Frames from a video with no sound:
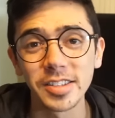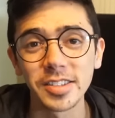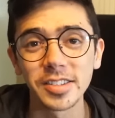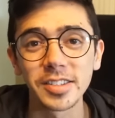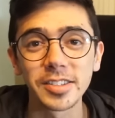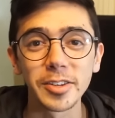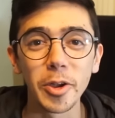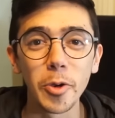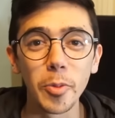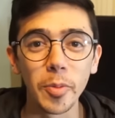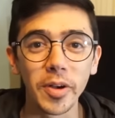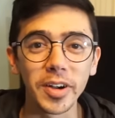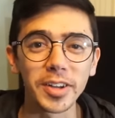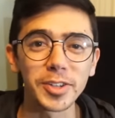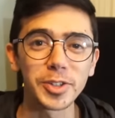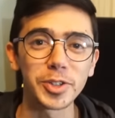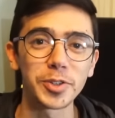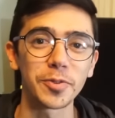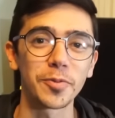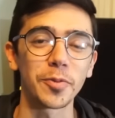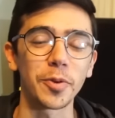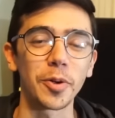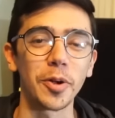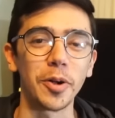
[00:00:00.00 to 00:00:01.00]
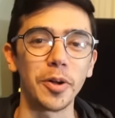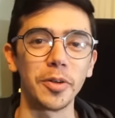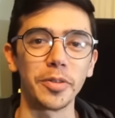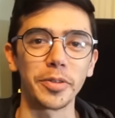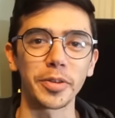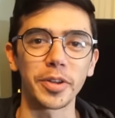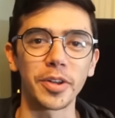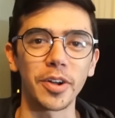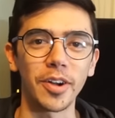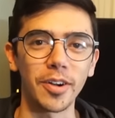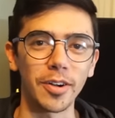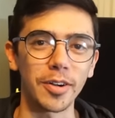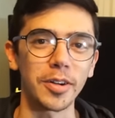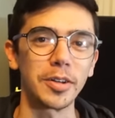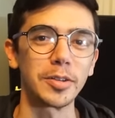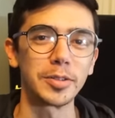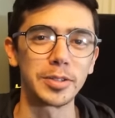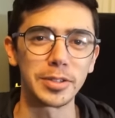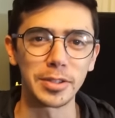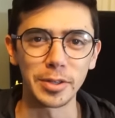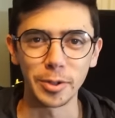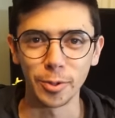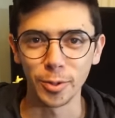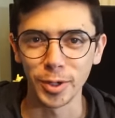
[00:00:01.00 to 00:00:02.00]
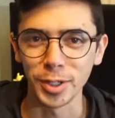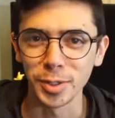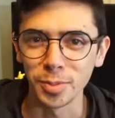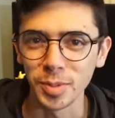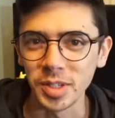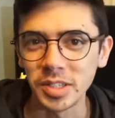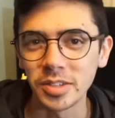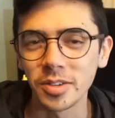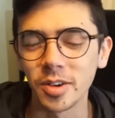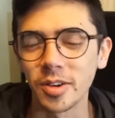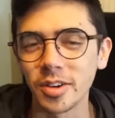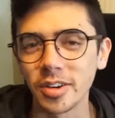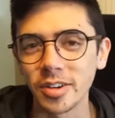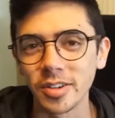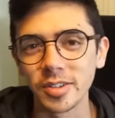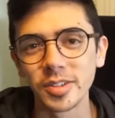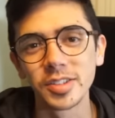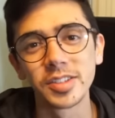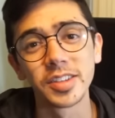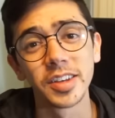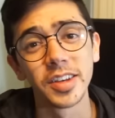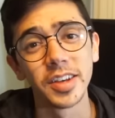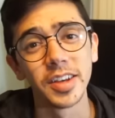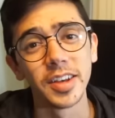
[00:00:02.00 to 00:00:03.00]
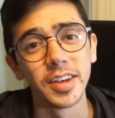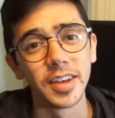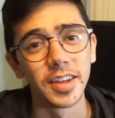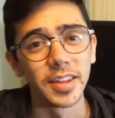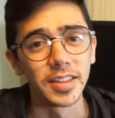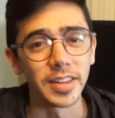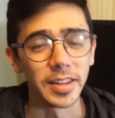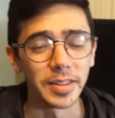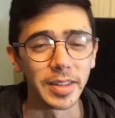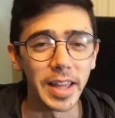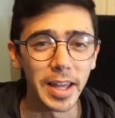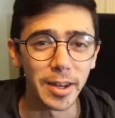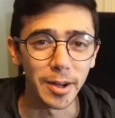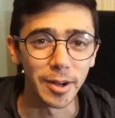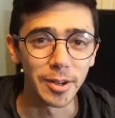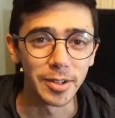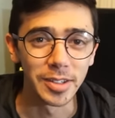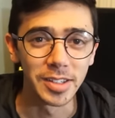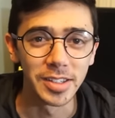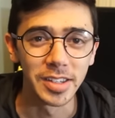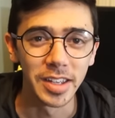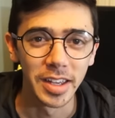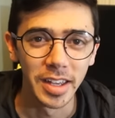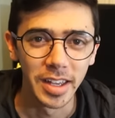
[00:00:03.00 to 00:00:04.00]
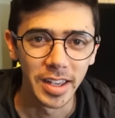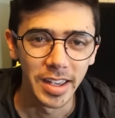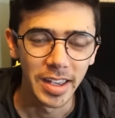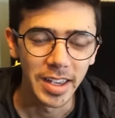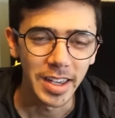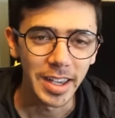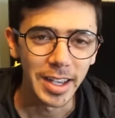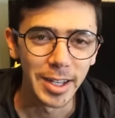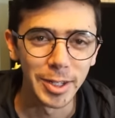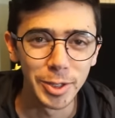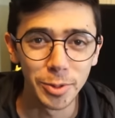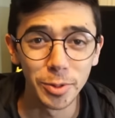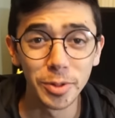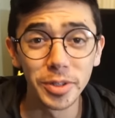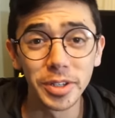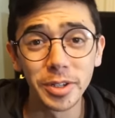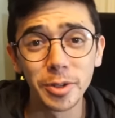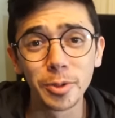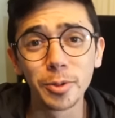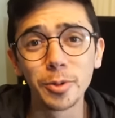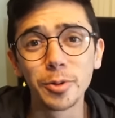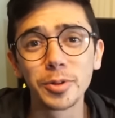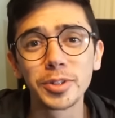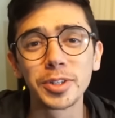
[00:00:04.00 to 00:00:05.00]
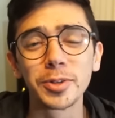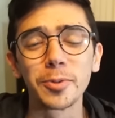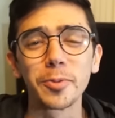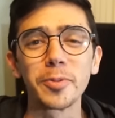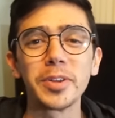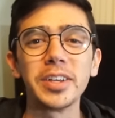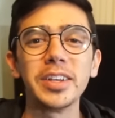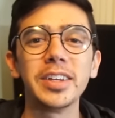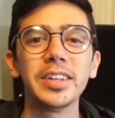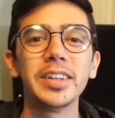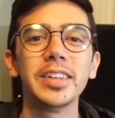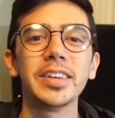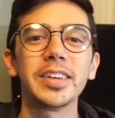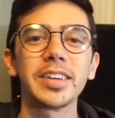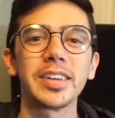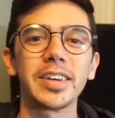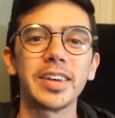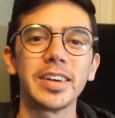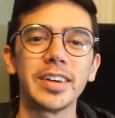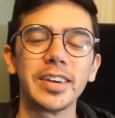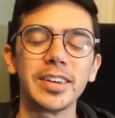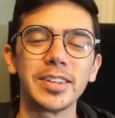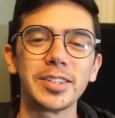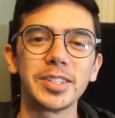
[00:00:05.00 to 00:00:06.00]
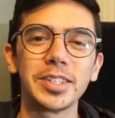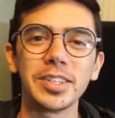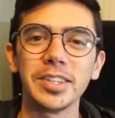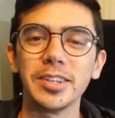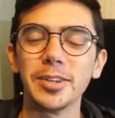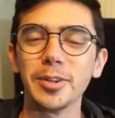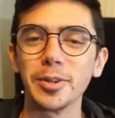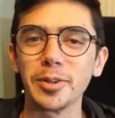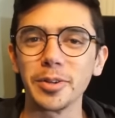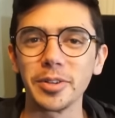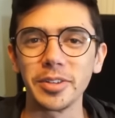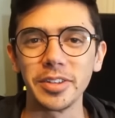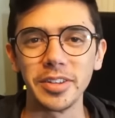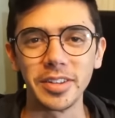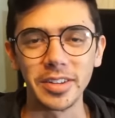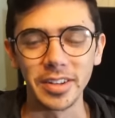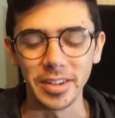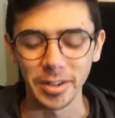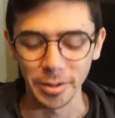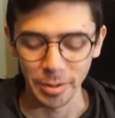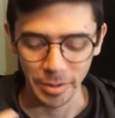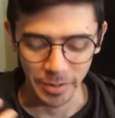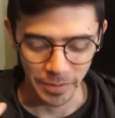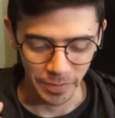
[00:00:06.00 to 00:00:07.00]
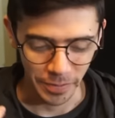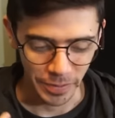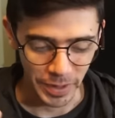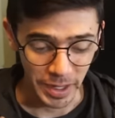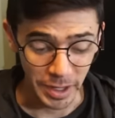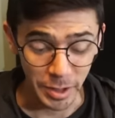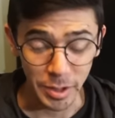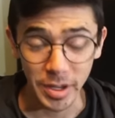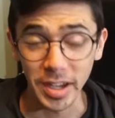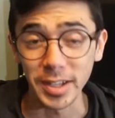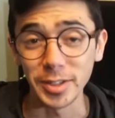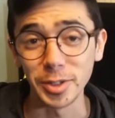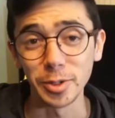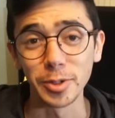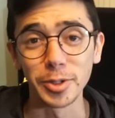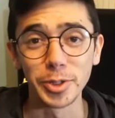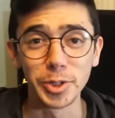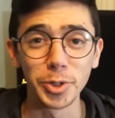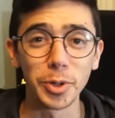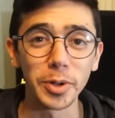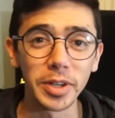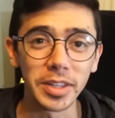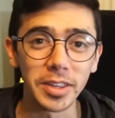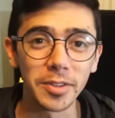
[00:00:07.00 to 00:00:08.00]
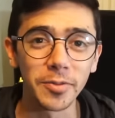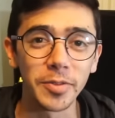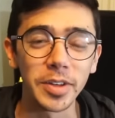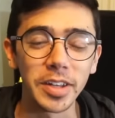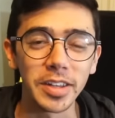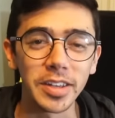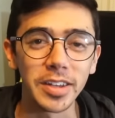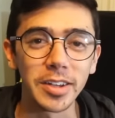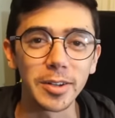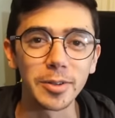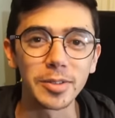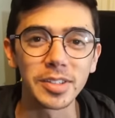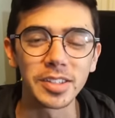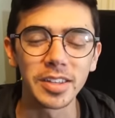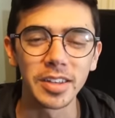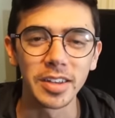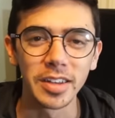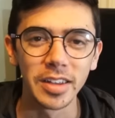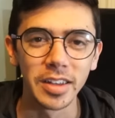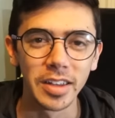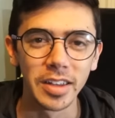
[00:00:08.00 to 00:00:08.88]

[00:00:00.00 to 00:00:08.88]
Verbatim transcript: so much for all the cards, the Christmas cards, the letters. It's really cool to read, uh, to hear, you know, that you guys are enjoying the videos.